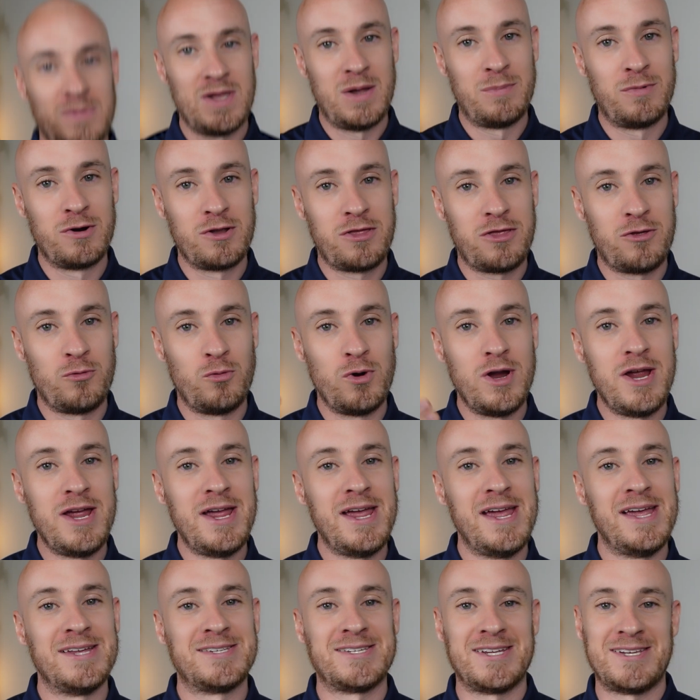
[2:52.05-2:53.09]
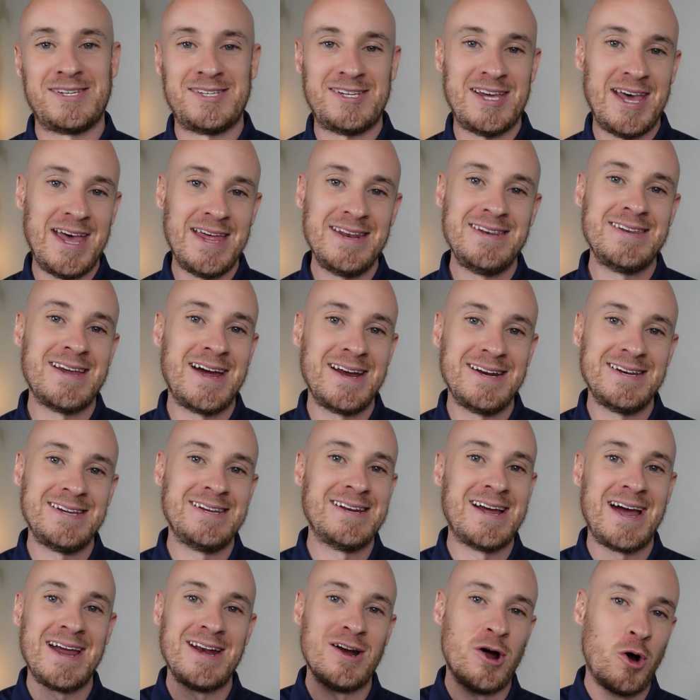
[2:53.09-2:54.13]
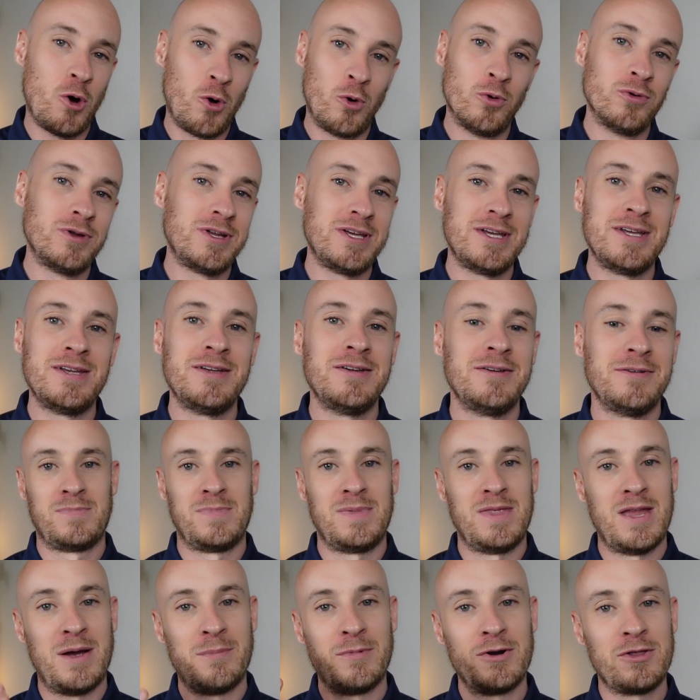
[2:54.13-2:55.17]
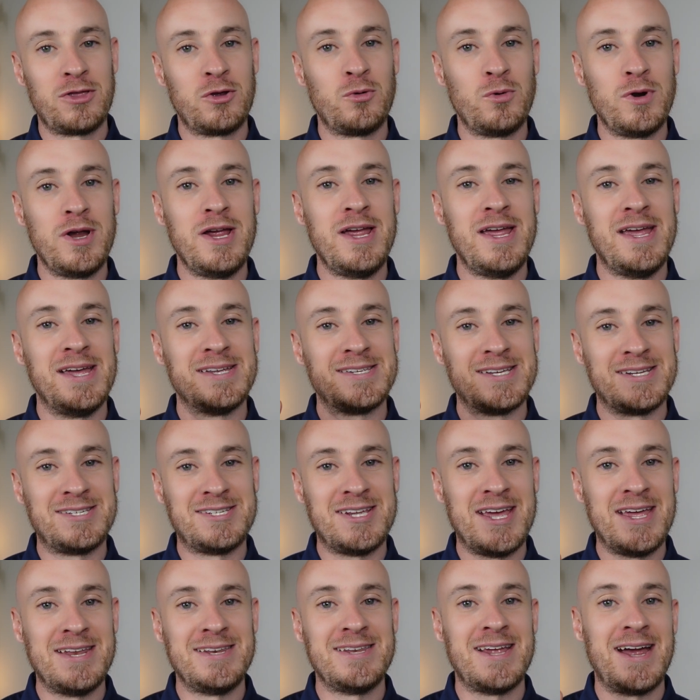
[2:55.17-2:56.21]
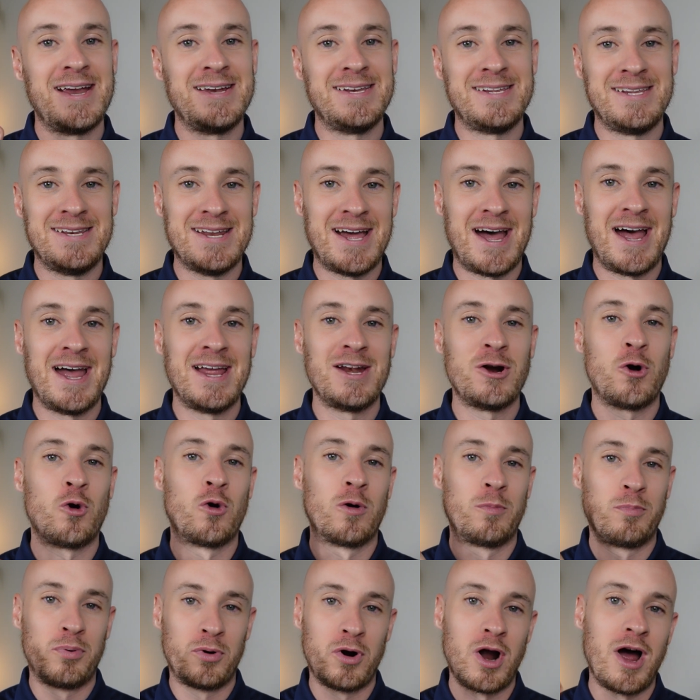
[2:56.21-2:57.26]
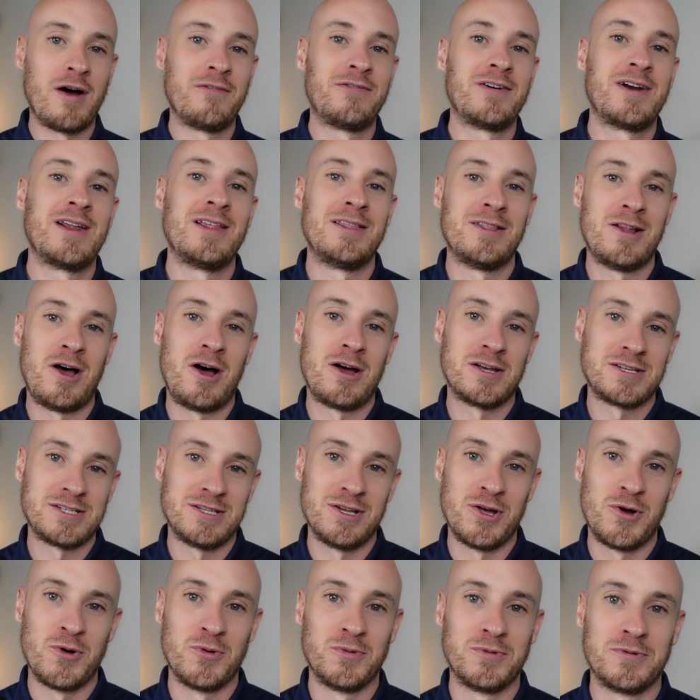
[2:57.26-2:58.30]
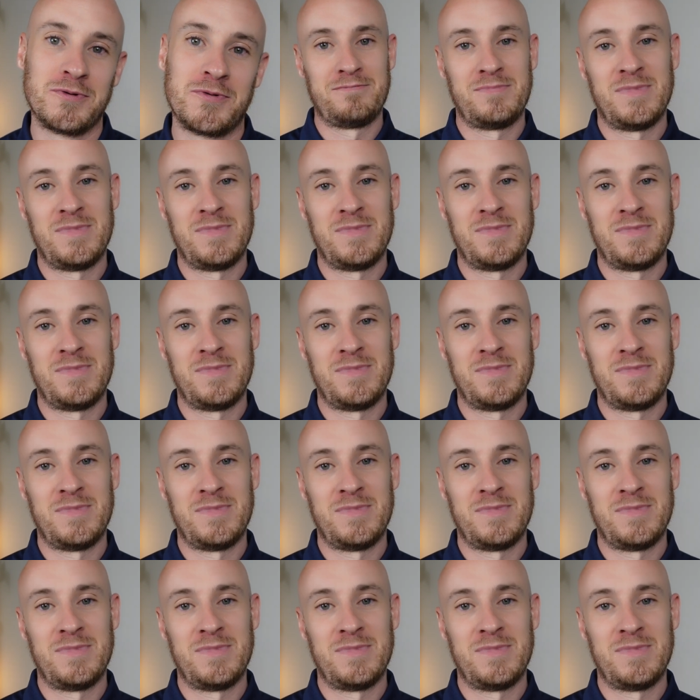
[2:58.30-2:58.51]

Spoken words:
Number three is a 1099 only. Number three is a 1099 or profit and loss loan.